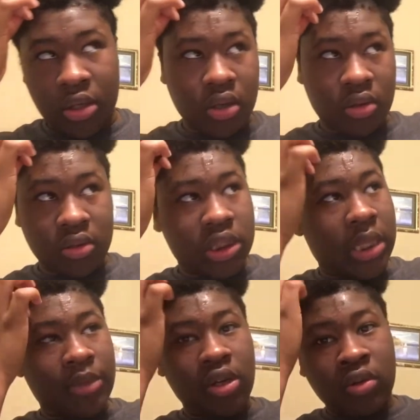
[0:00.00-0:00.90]
long time
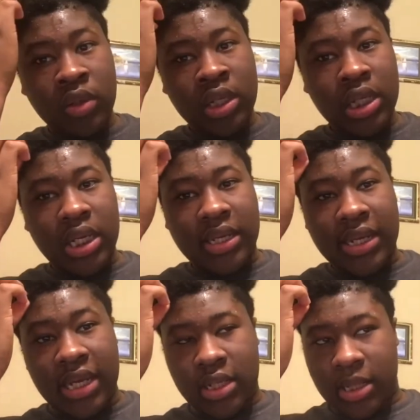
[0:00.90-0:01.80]
ago, and they had
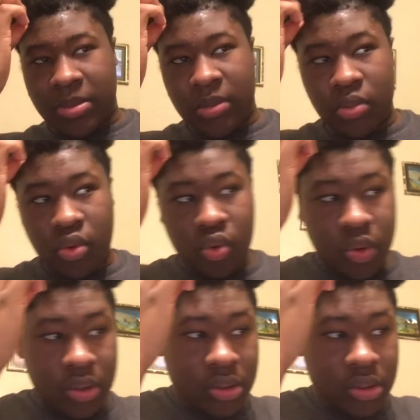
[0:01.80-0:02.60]
like people who would